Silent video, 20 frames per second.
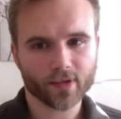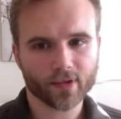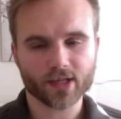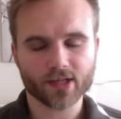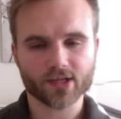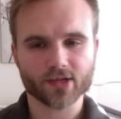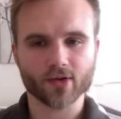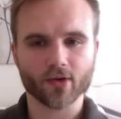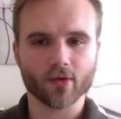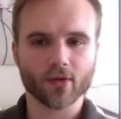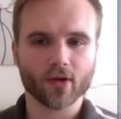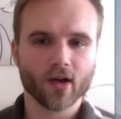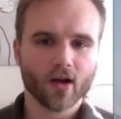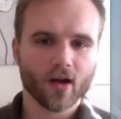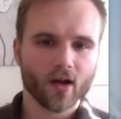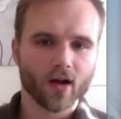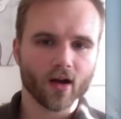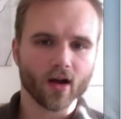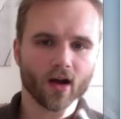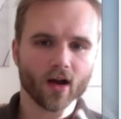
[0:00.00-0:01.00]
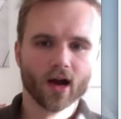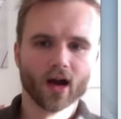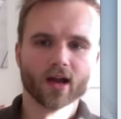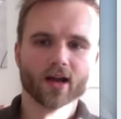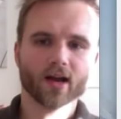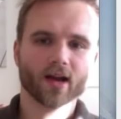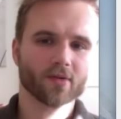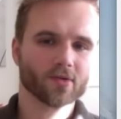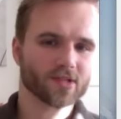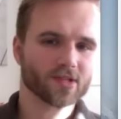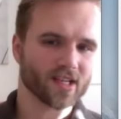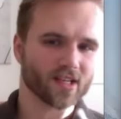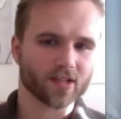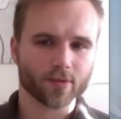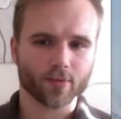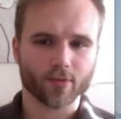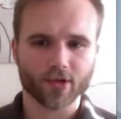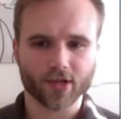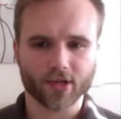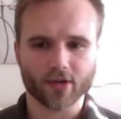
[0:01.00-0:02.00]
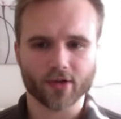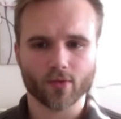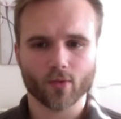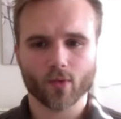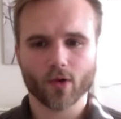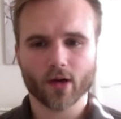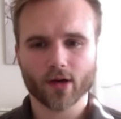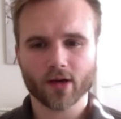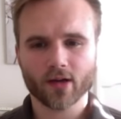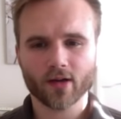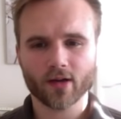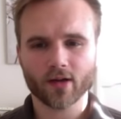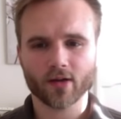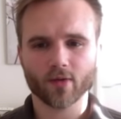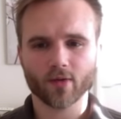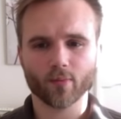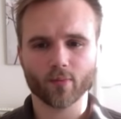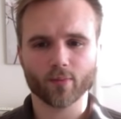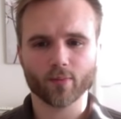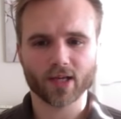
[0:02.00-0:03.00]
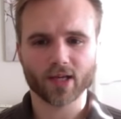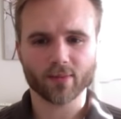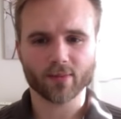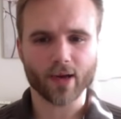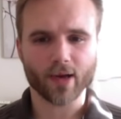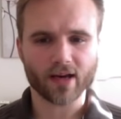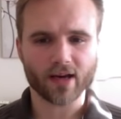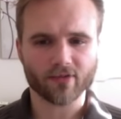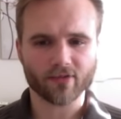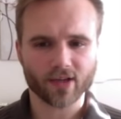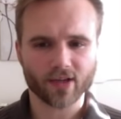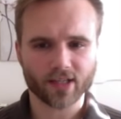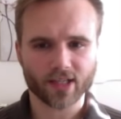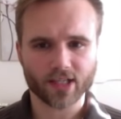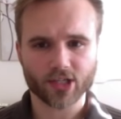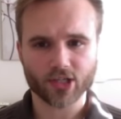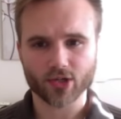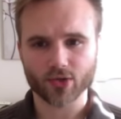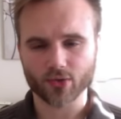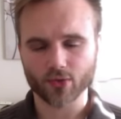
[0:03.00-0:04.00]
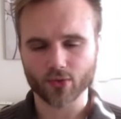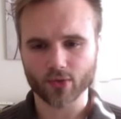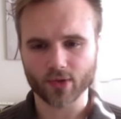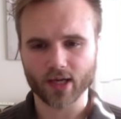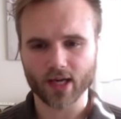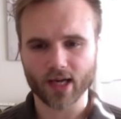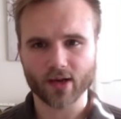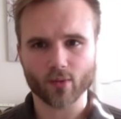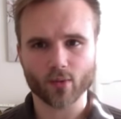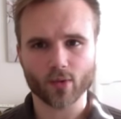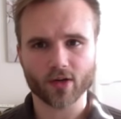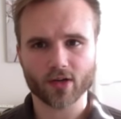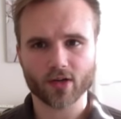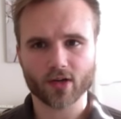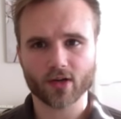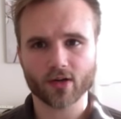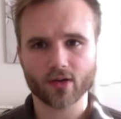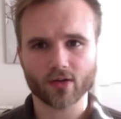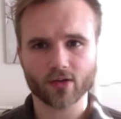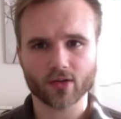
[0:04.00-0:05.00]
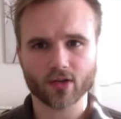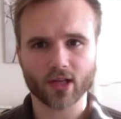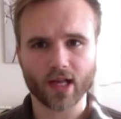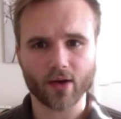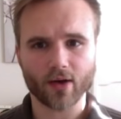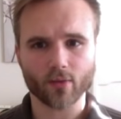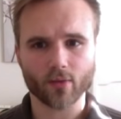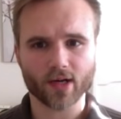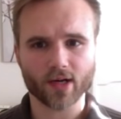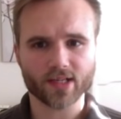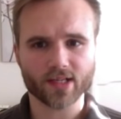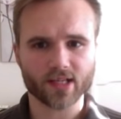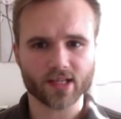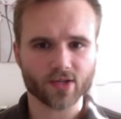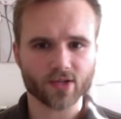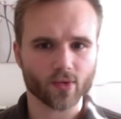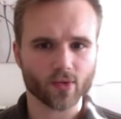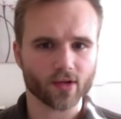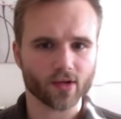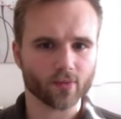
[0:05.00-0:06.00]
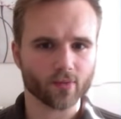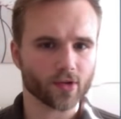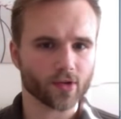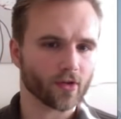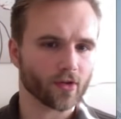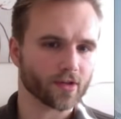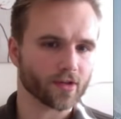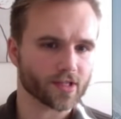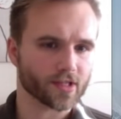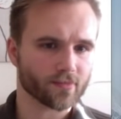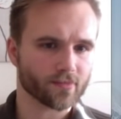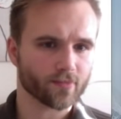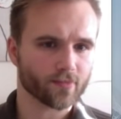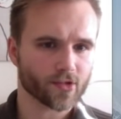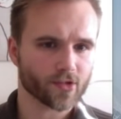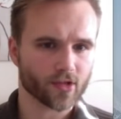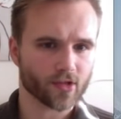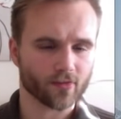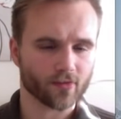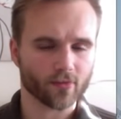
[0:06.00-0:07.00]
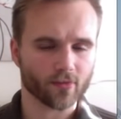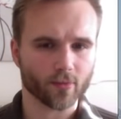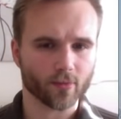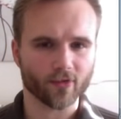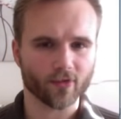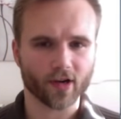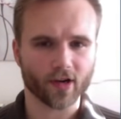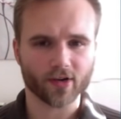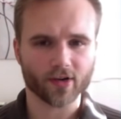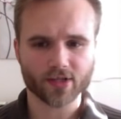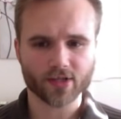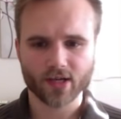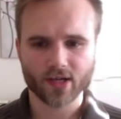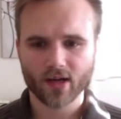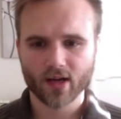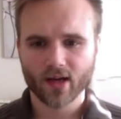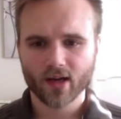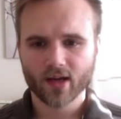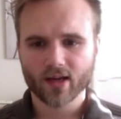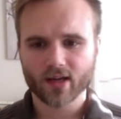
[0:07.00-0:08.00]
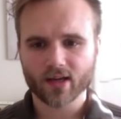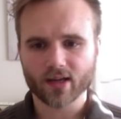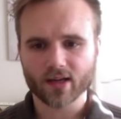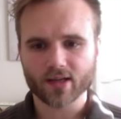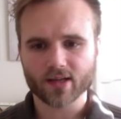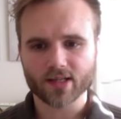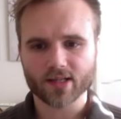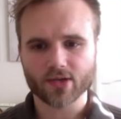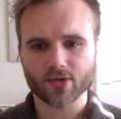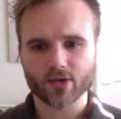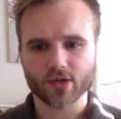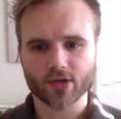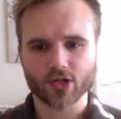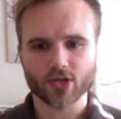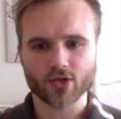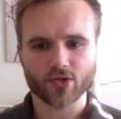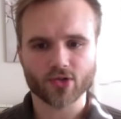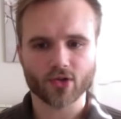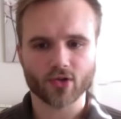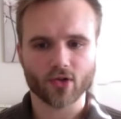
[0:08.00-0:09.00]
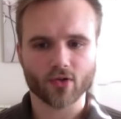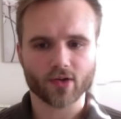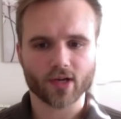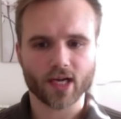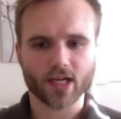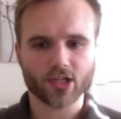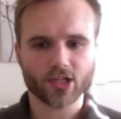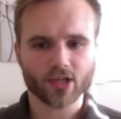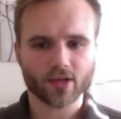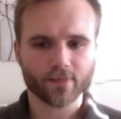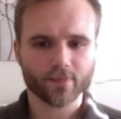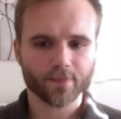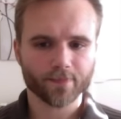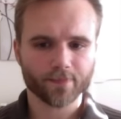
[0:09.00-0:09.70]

and so and I would say it's pretty good. One big benefit that you get with Cloudways as well with all these server providers is you can choose your location.